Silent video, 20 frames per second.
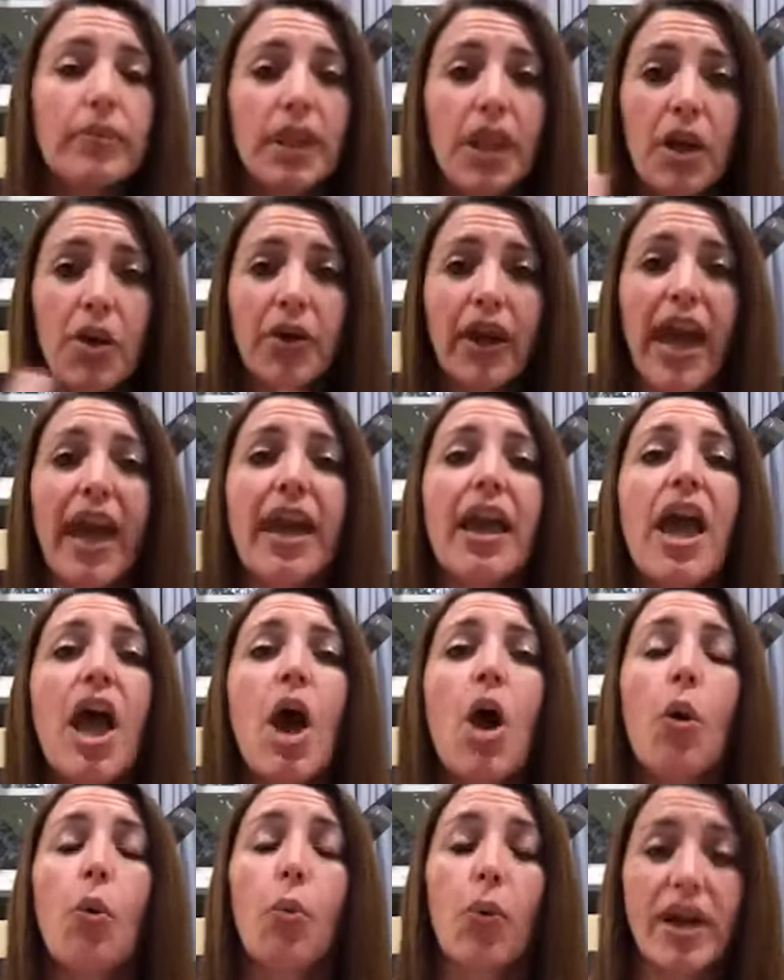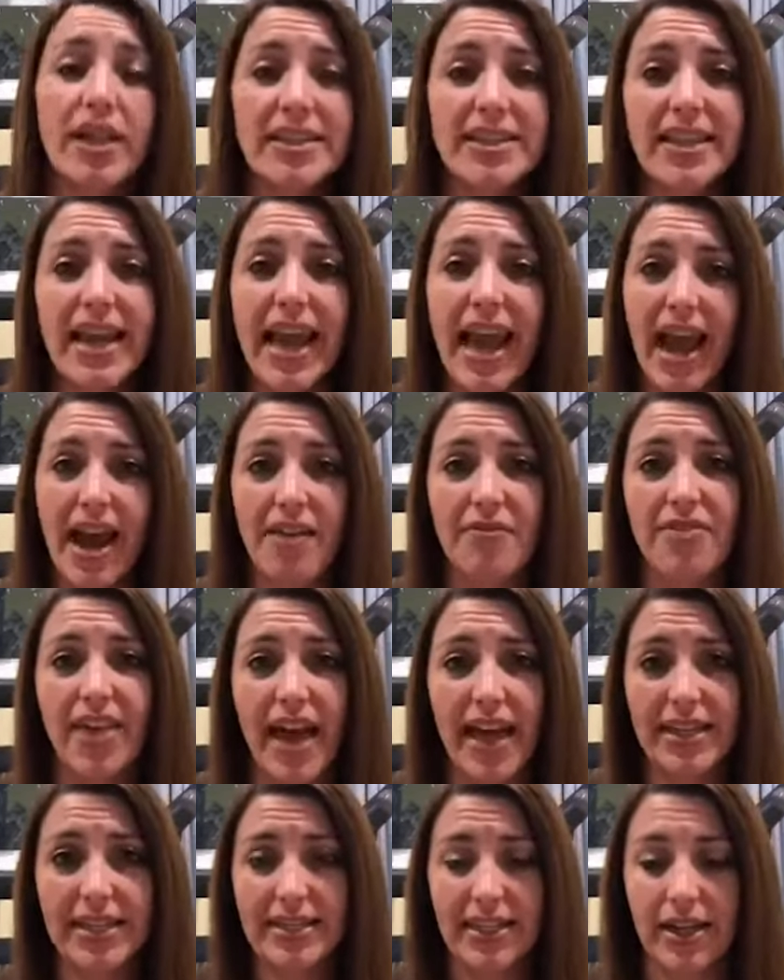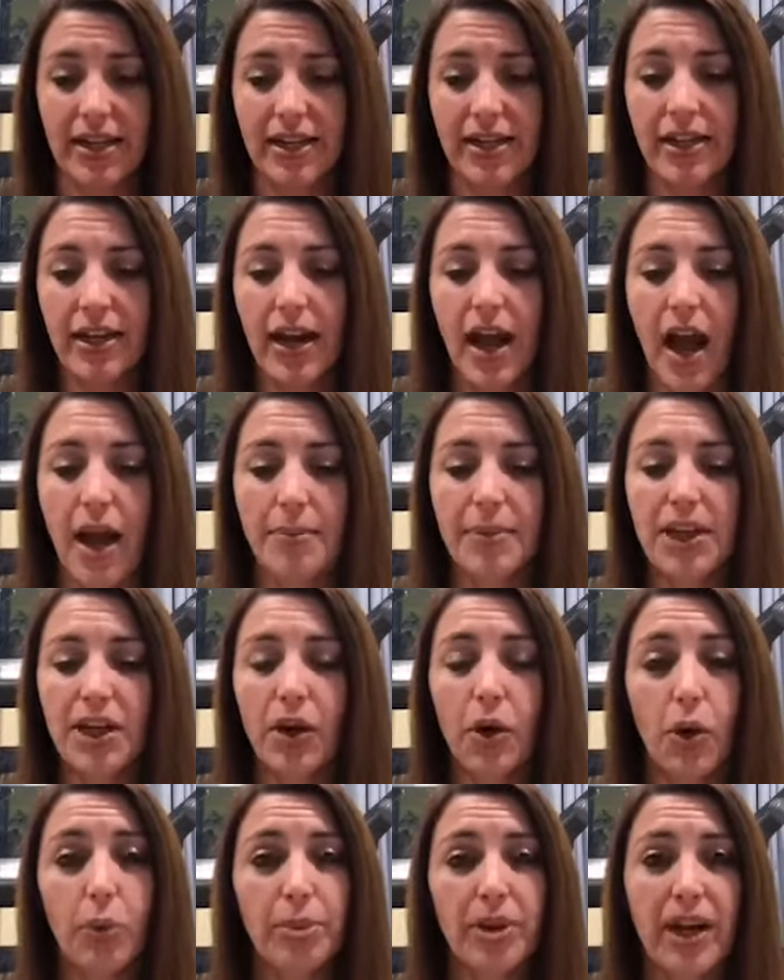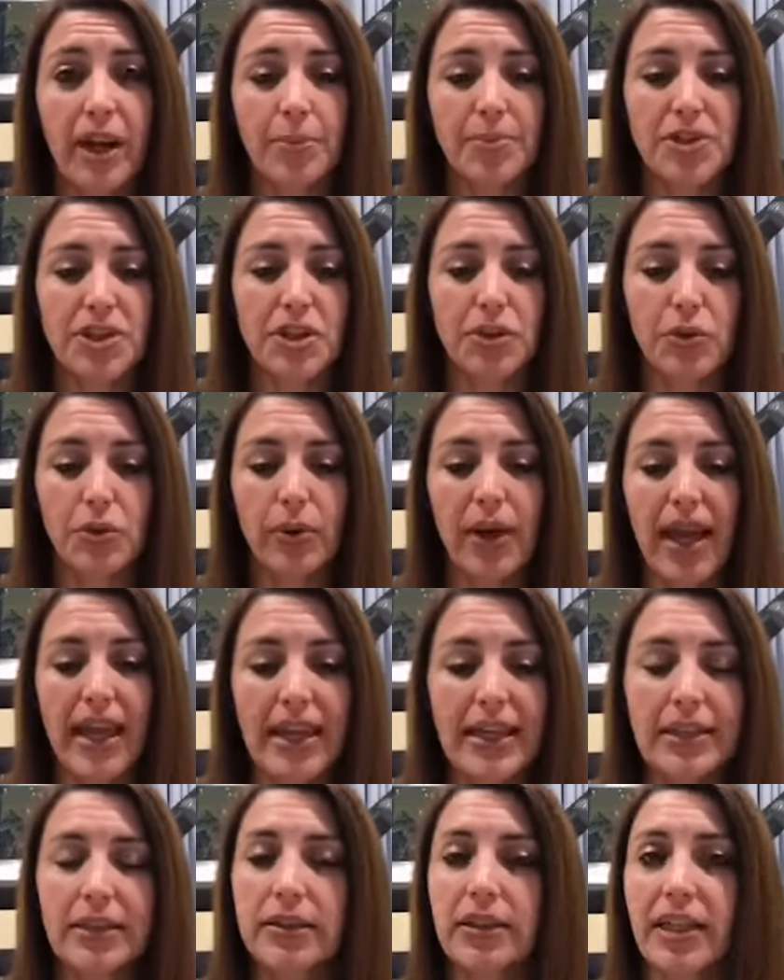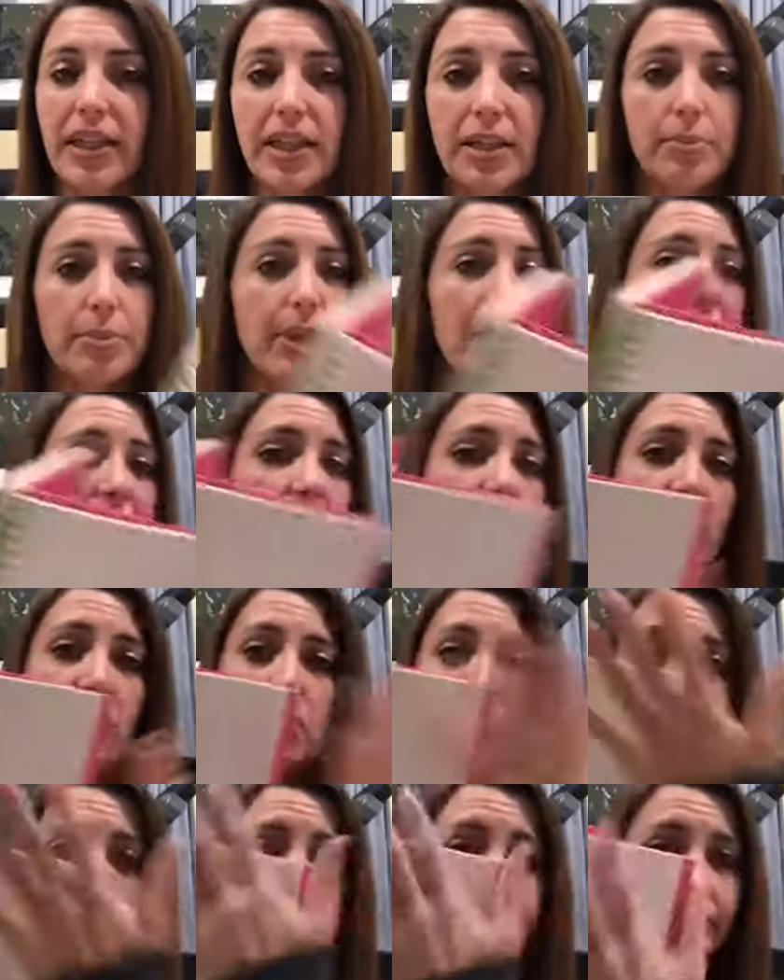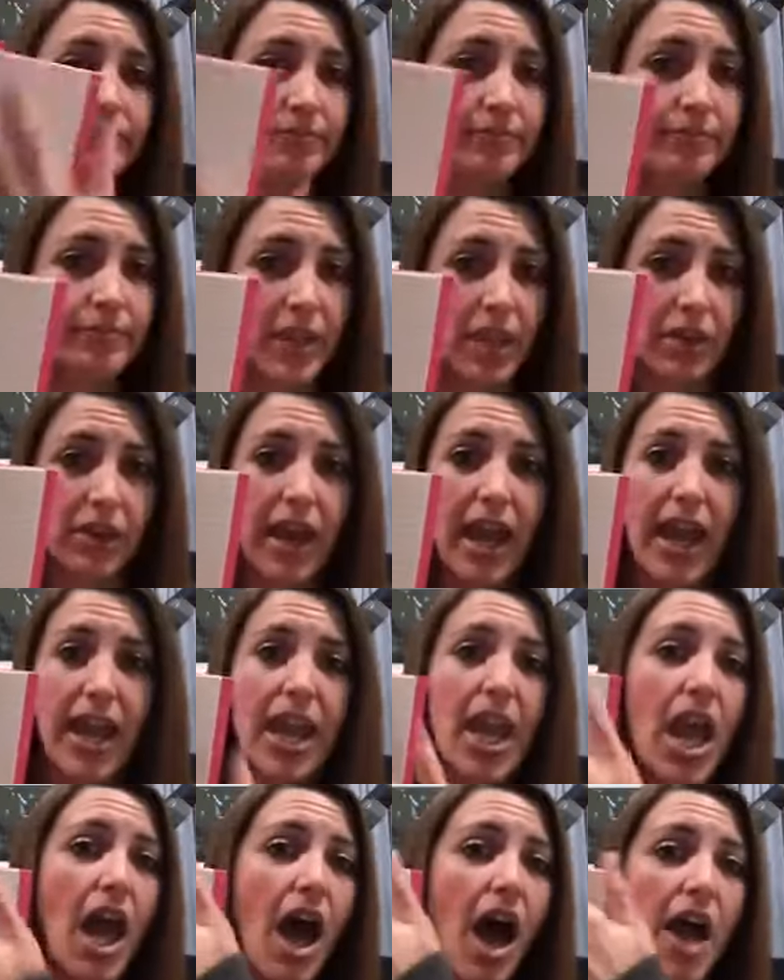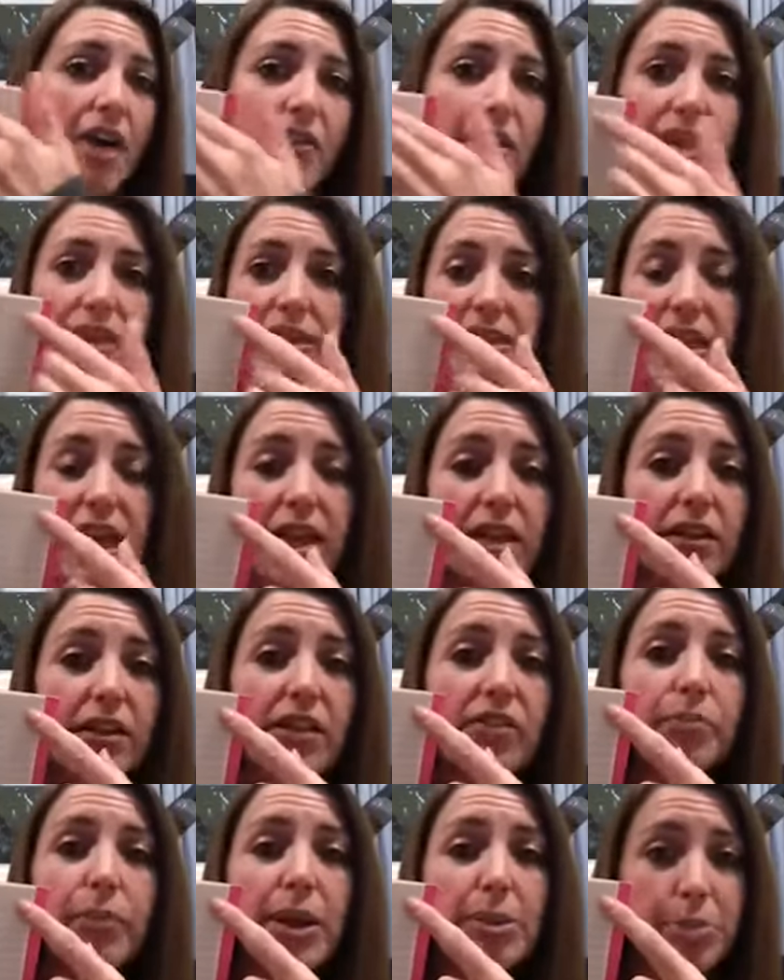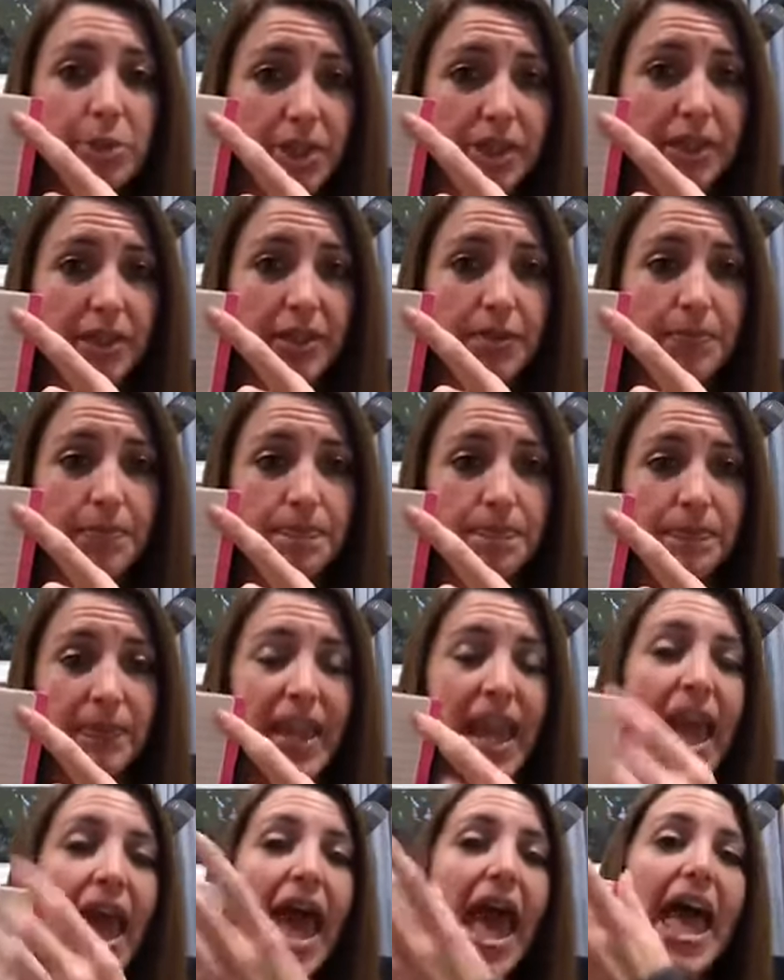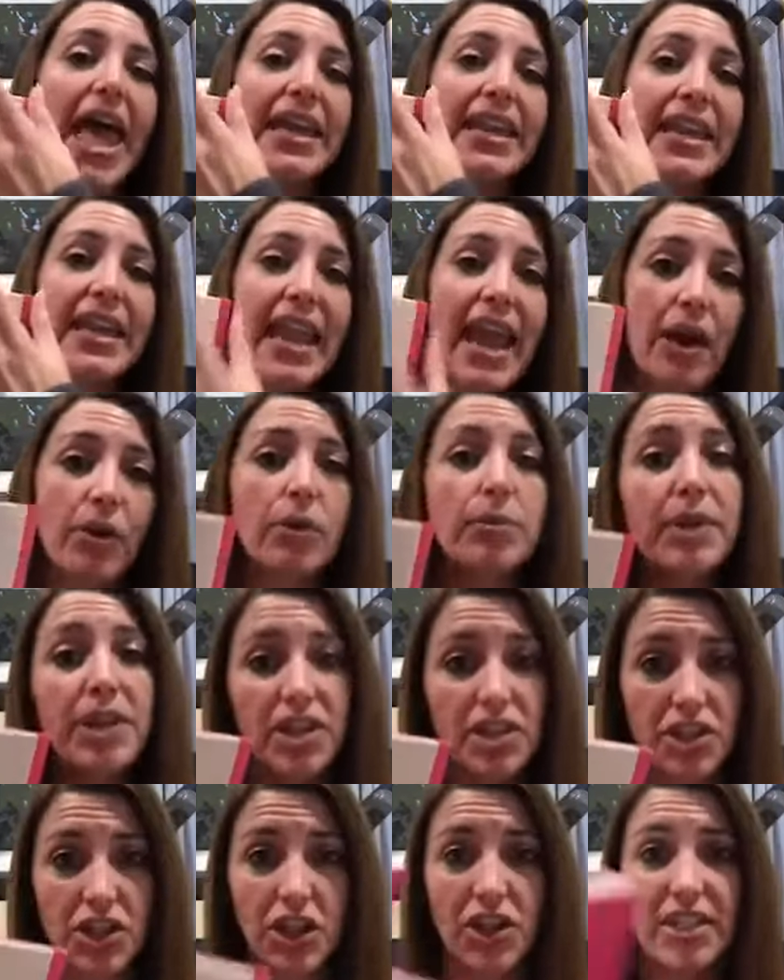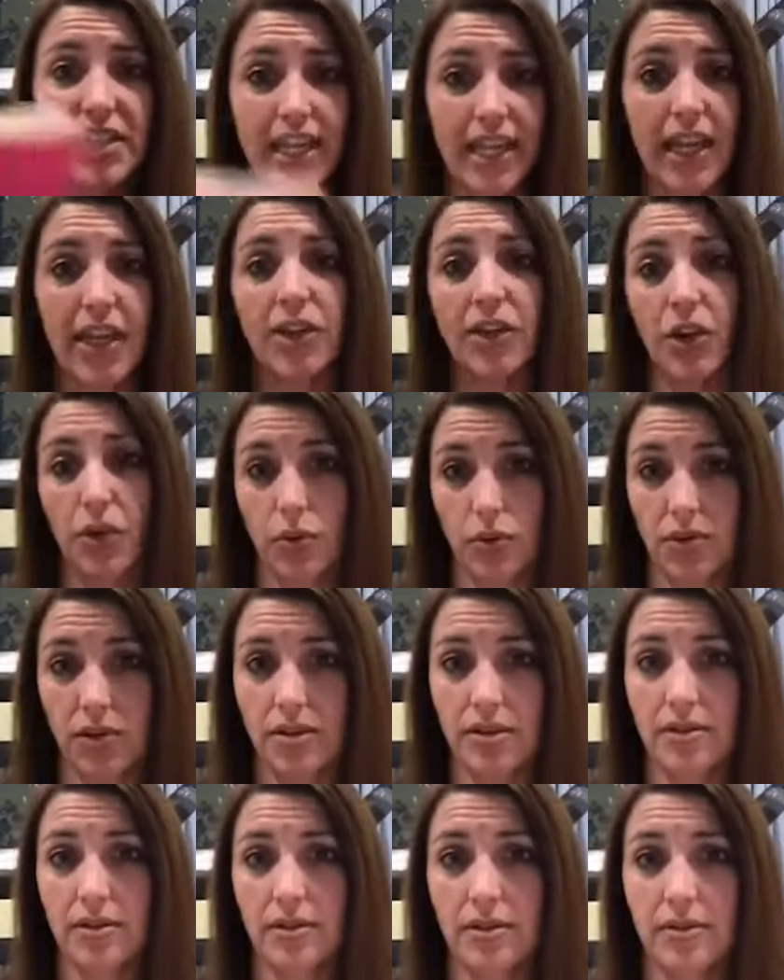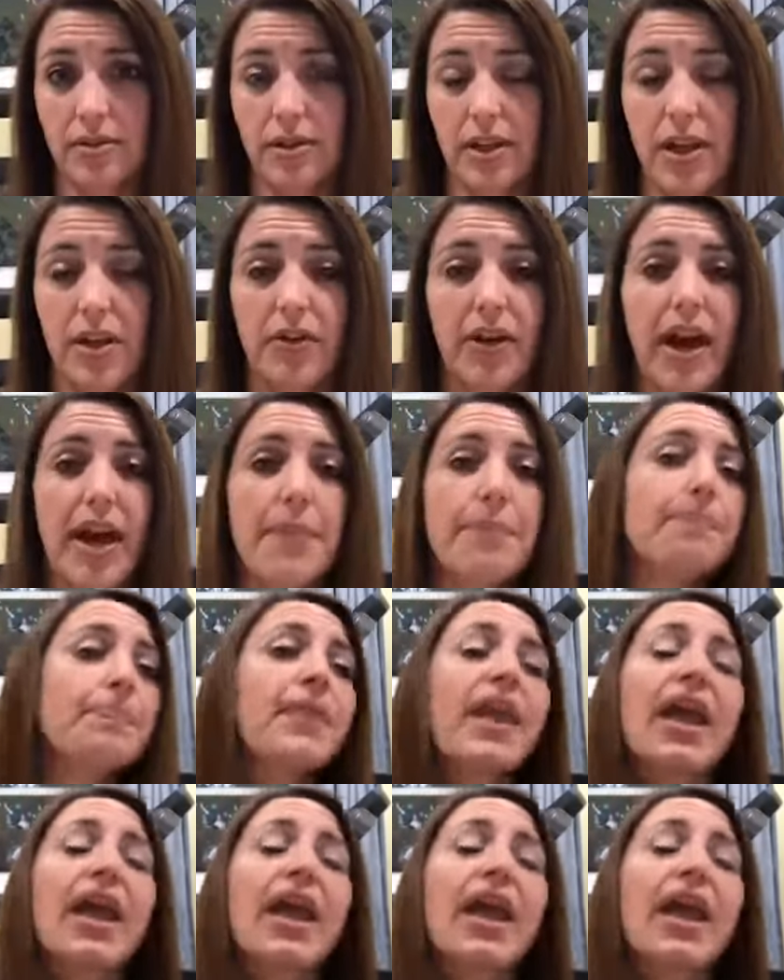Okay, once I have that done, I'm going to open up to a clean page. Okay, I write the title of my book, and now I'm going to start taking notes. Okay.